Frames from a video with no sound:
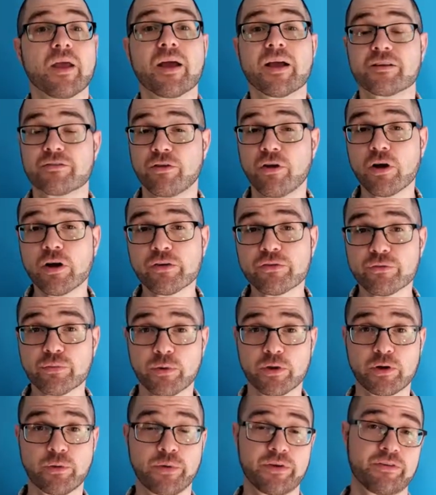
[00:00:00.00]
As long as
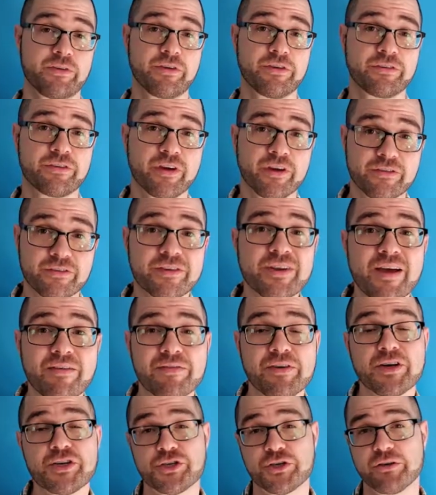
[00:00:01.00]
we're going to discuss
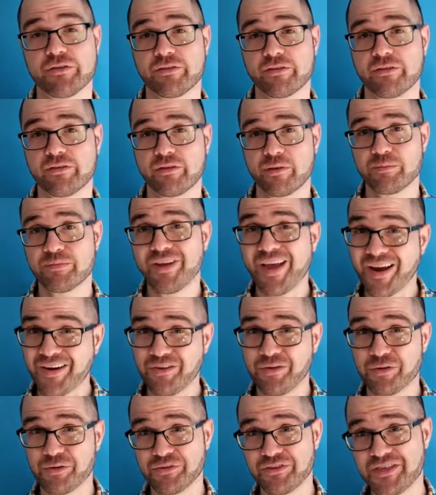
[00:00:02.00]
definitions in some
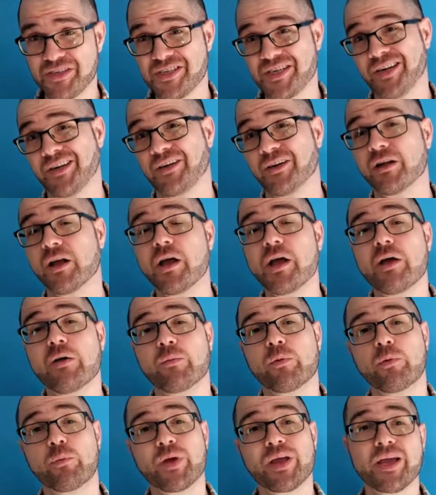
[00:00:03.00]
technical detail,
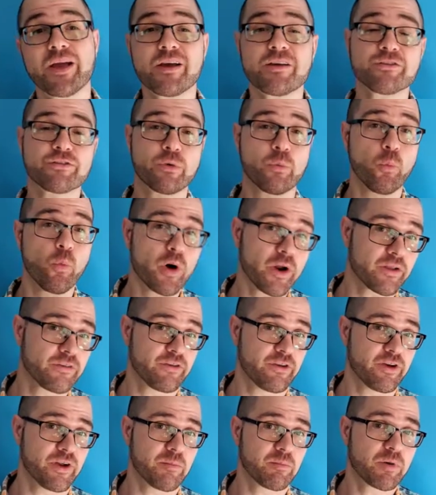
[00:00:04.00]
when we ask what
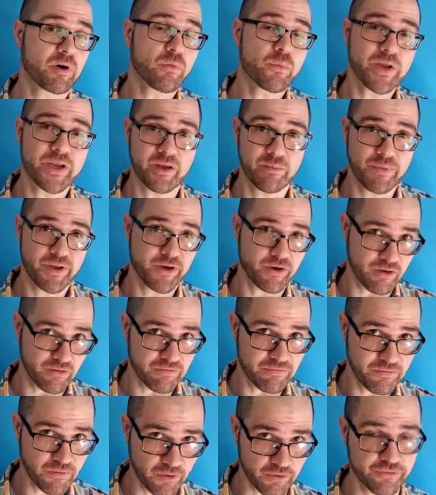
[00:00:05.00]
is a number, we can make our
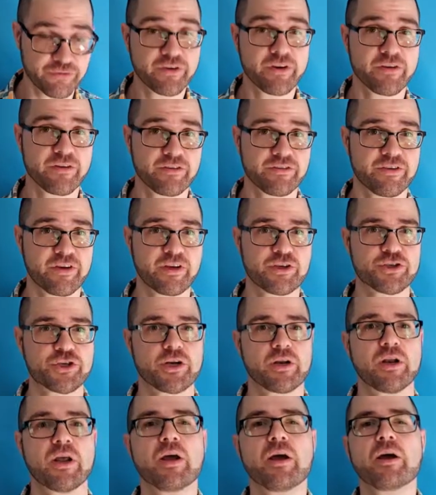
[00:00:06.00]
first
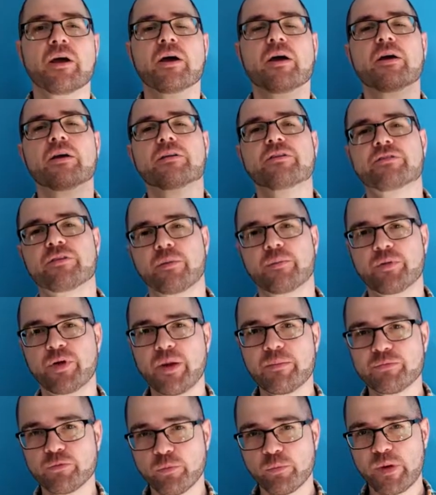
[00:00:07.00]
distinction.
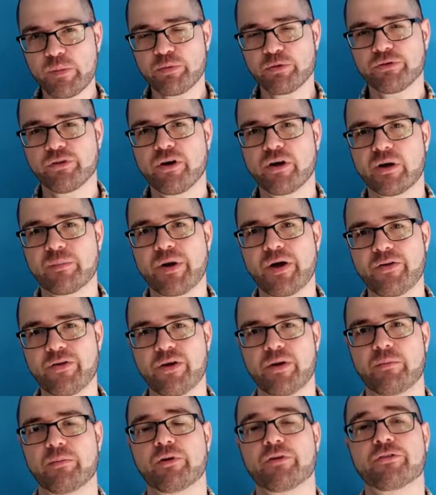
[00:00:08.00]
Sometimes when people talk about
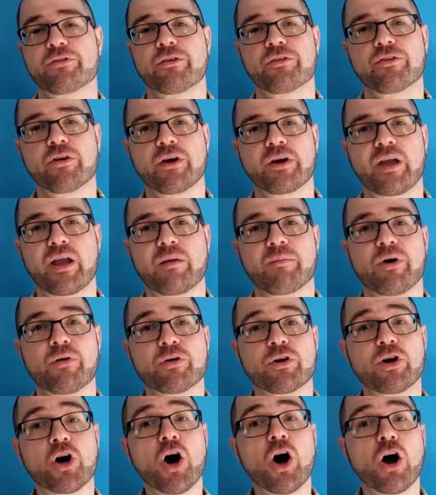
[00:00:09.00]
numbers, they're talking
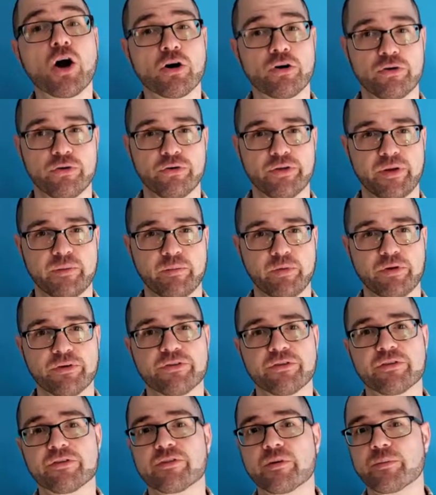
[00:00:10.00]
about cardinal
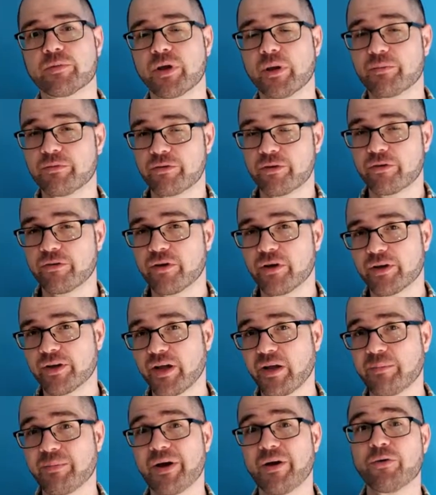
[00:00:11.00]
numbers, and sometimes they're
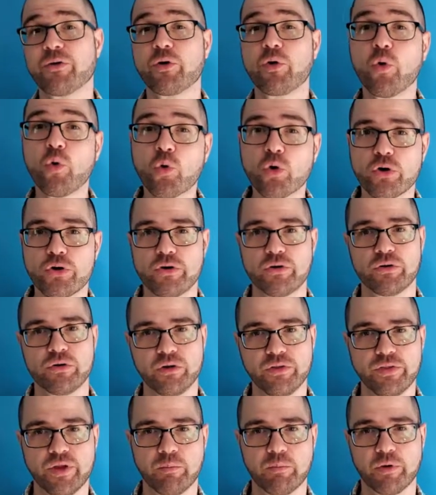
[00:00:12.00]
talking about
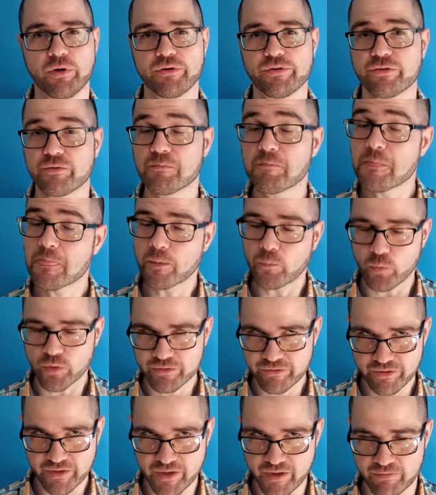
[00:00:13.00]
ordinal numbers.
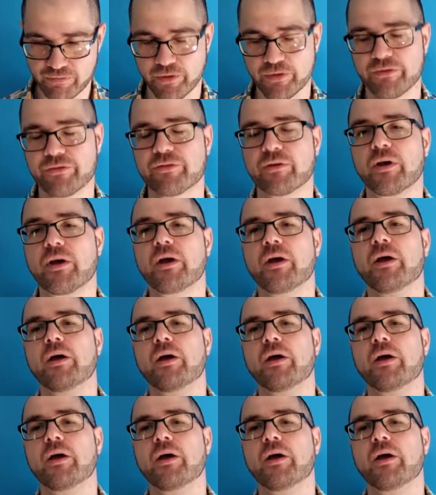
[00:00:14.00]
What's the difference?